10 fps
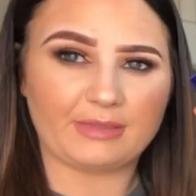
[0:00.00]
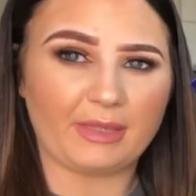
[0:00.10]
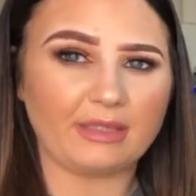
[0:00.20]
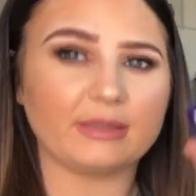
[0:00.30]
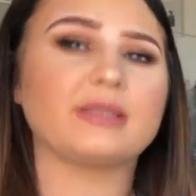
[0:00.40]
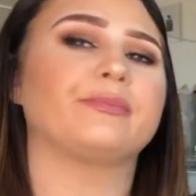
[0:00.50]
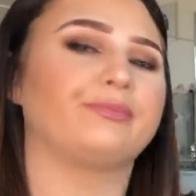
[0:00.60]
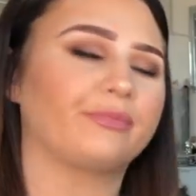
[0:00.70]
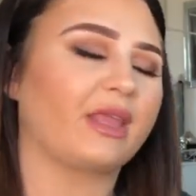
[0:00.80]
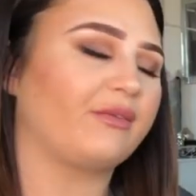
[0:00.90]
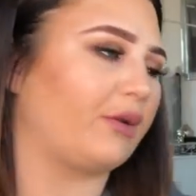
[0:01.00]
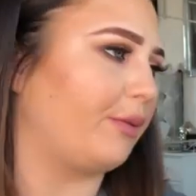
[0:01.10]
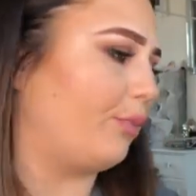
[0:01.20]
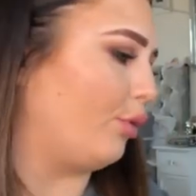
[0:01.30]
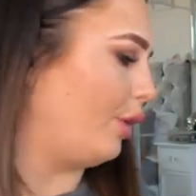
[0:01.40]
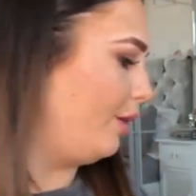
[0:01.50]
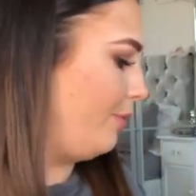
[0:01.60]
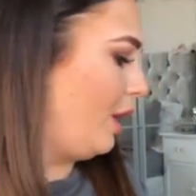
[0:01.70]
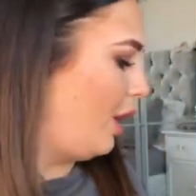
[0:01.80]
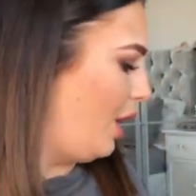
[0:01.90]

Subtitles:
Mints, very important.